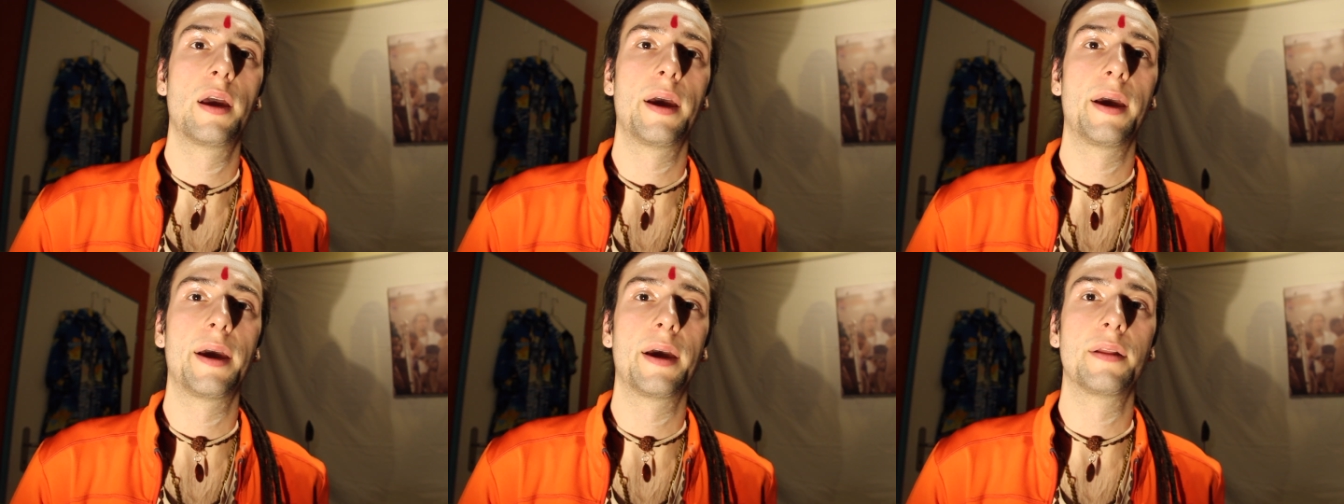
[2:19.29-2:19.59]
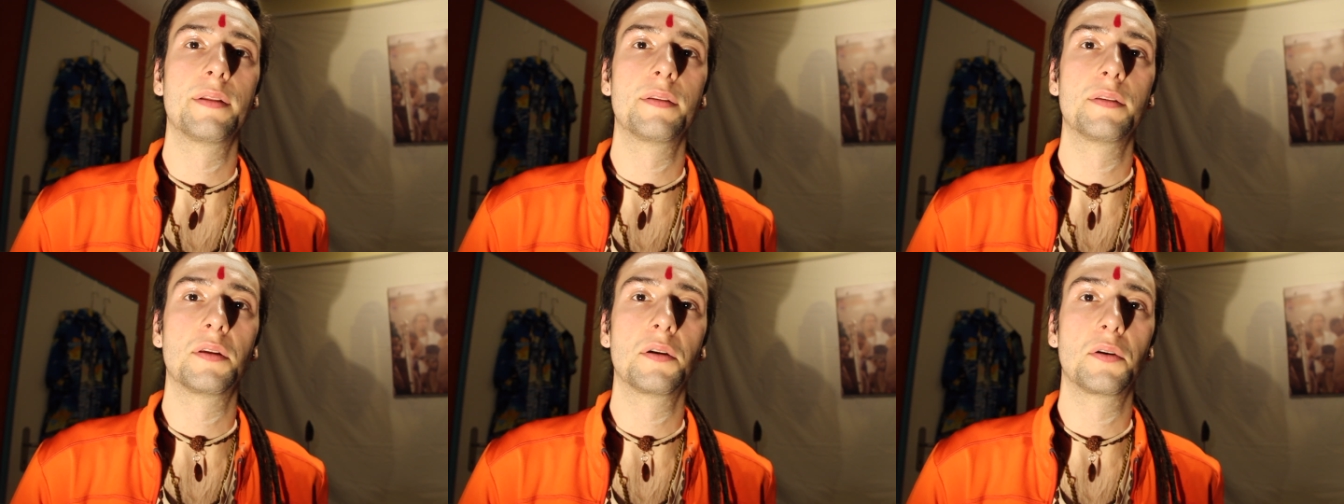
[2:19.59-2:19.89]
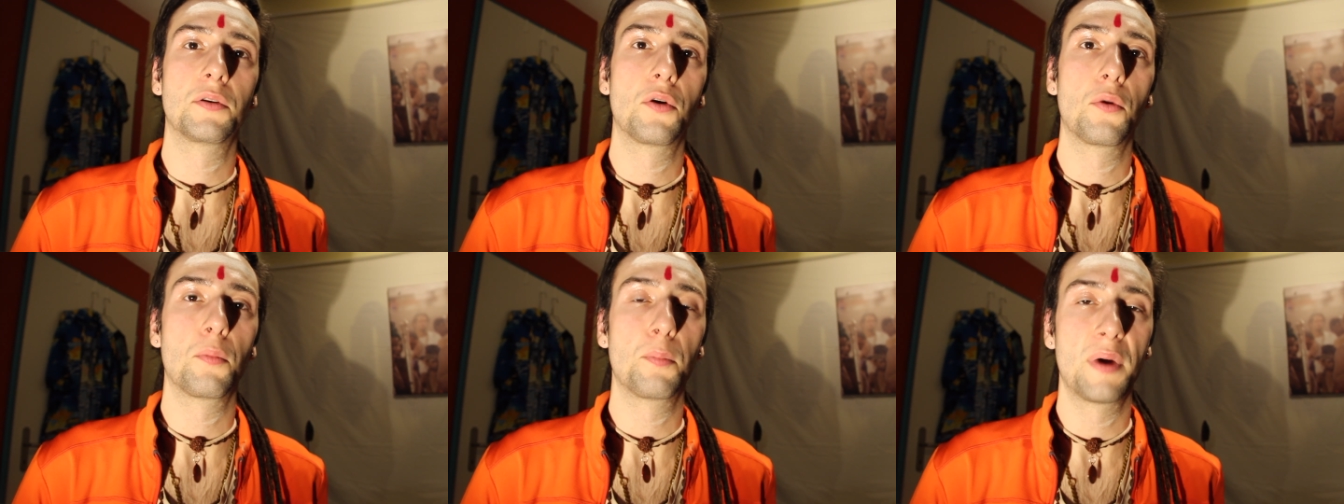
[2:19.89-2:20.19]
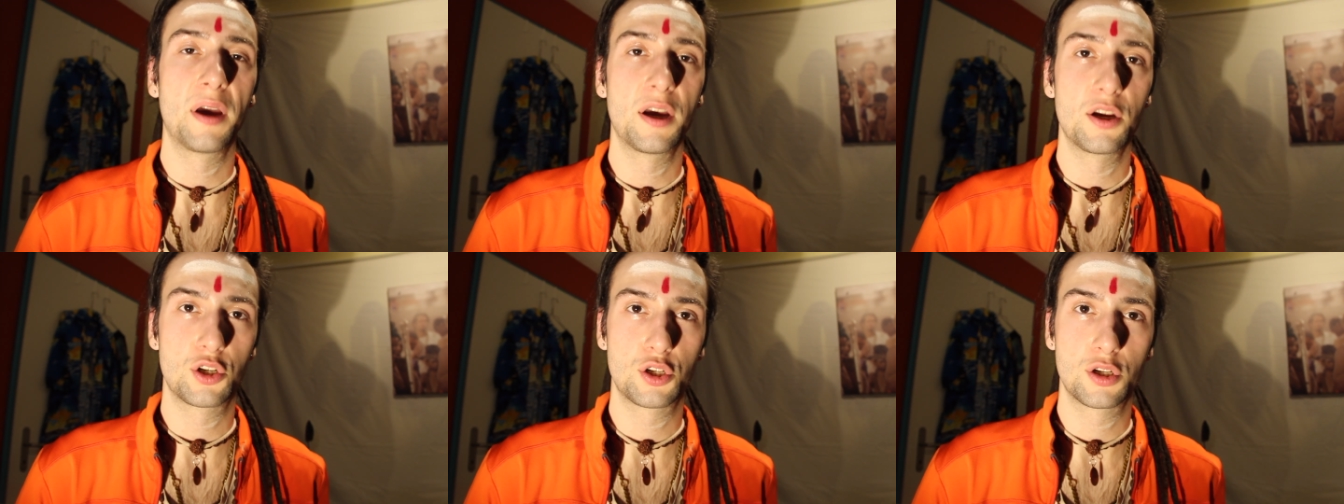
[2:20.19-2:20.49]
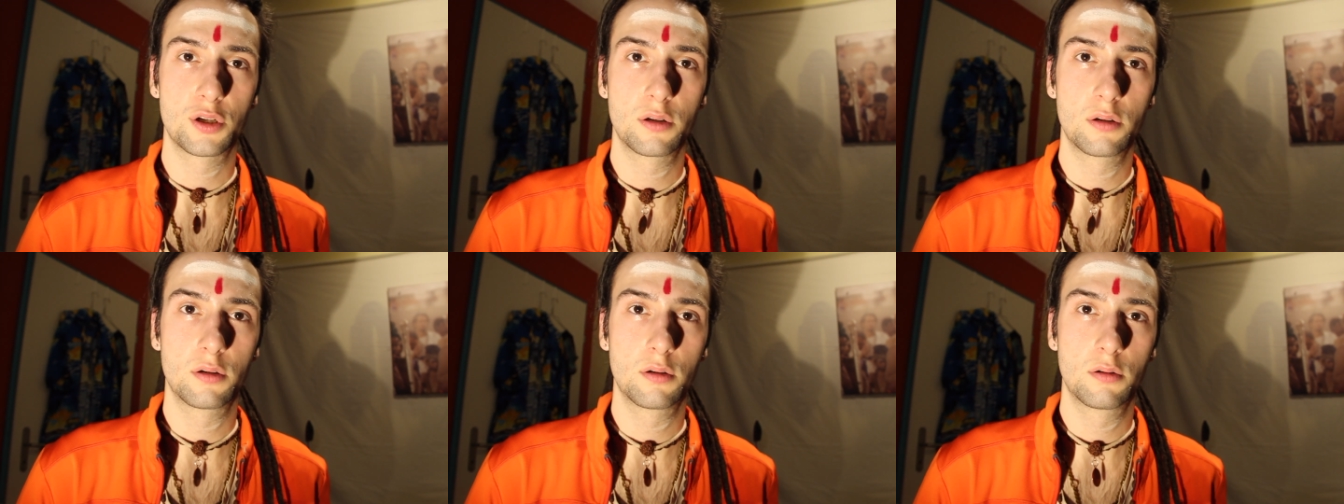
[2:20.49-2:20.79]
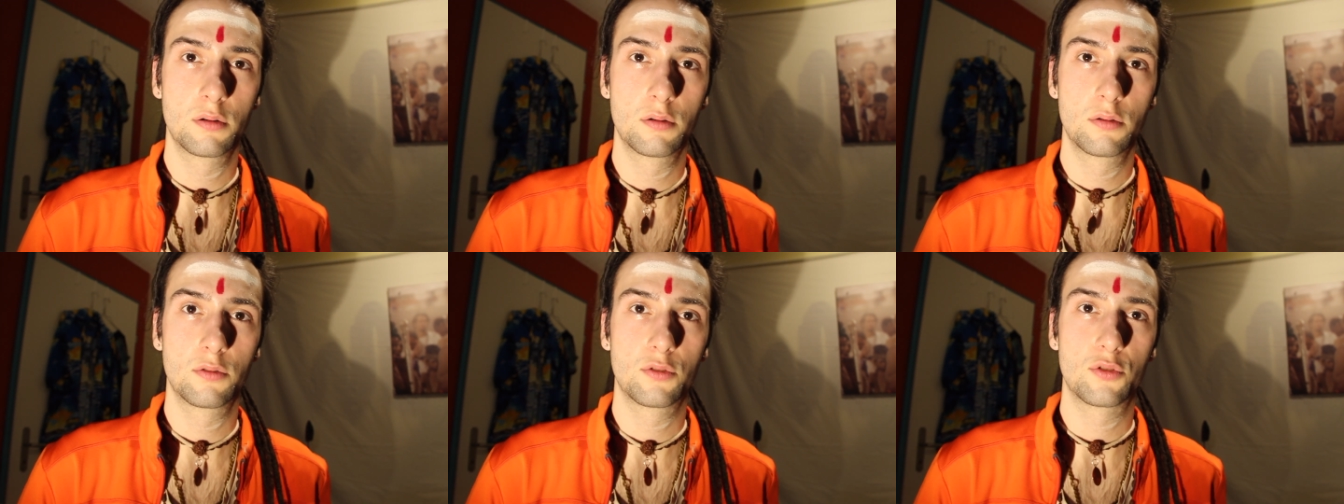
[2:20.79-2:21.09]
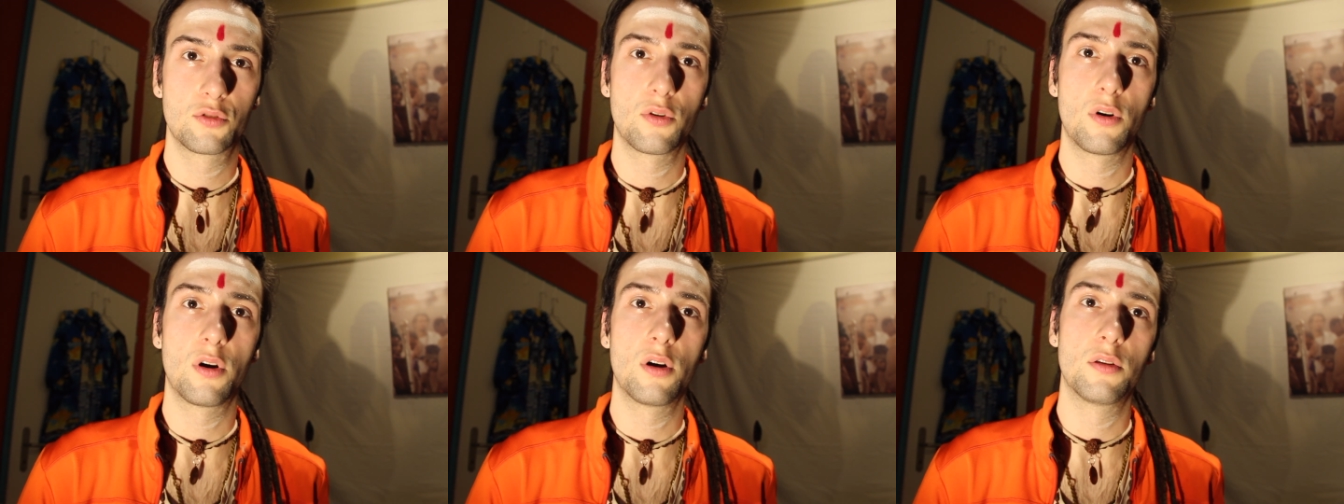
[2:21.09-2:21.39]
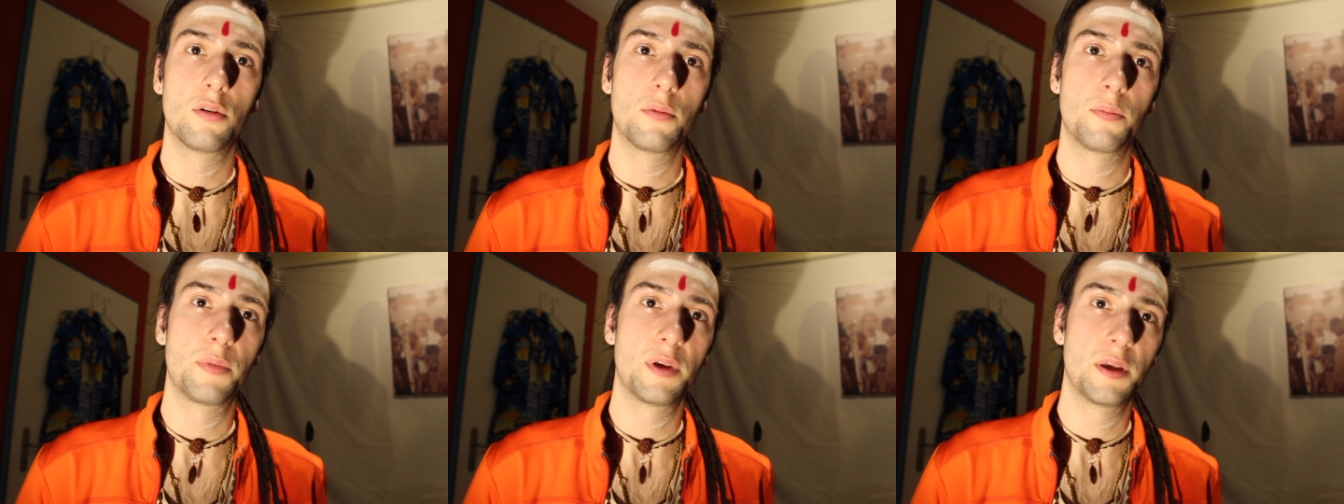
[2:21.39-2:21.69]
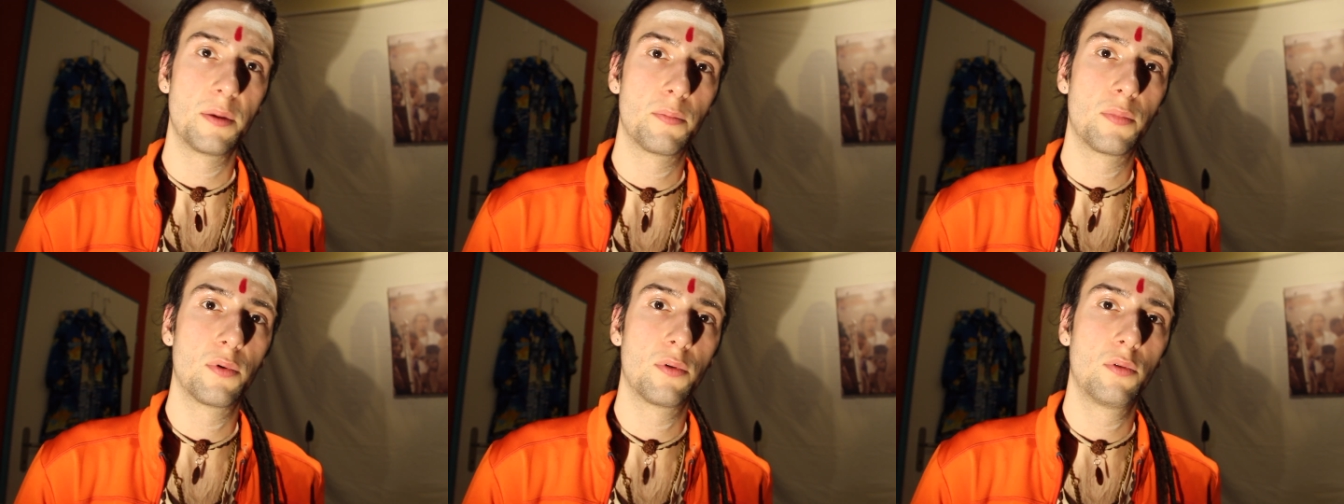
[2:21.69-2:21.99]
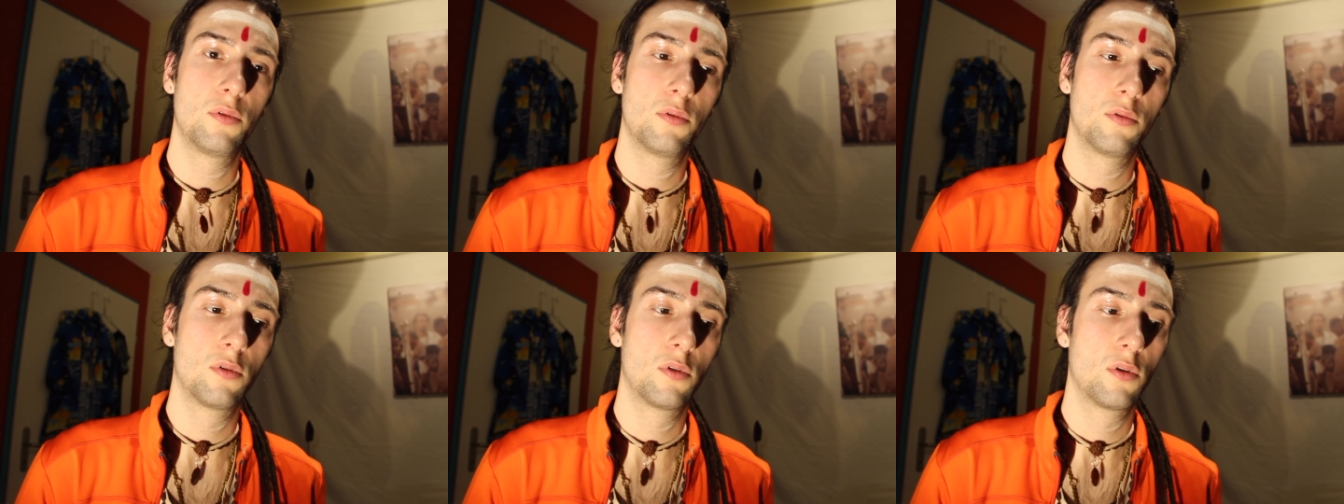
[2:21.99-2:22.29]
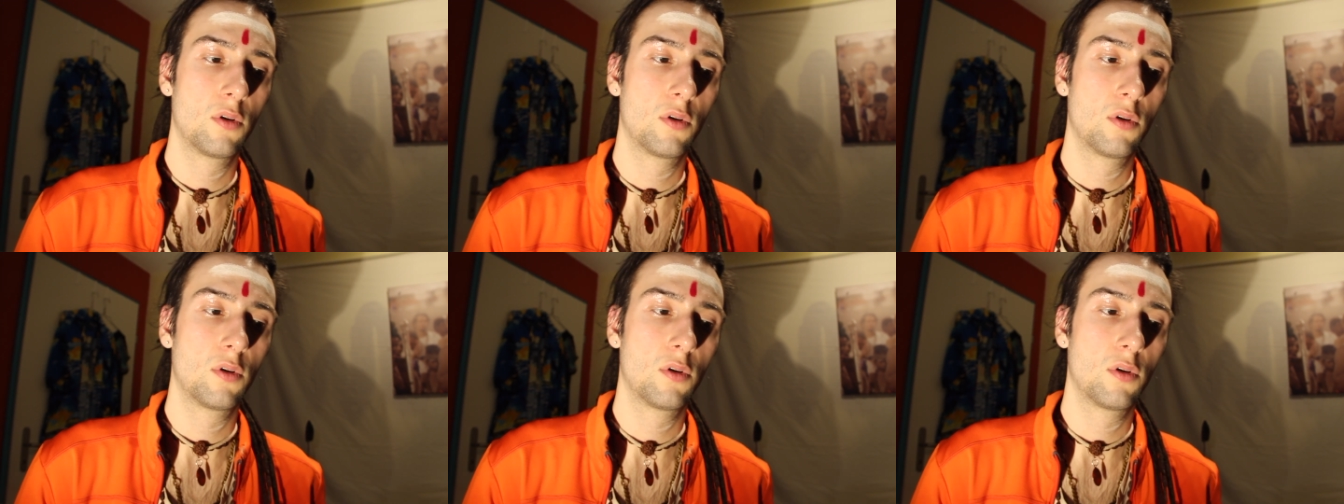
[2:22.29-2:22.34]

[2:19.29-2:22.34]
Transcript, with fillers: and the compassion to other people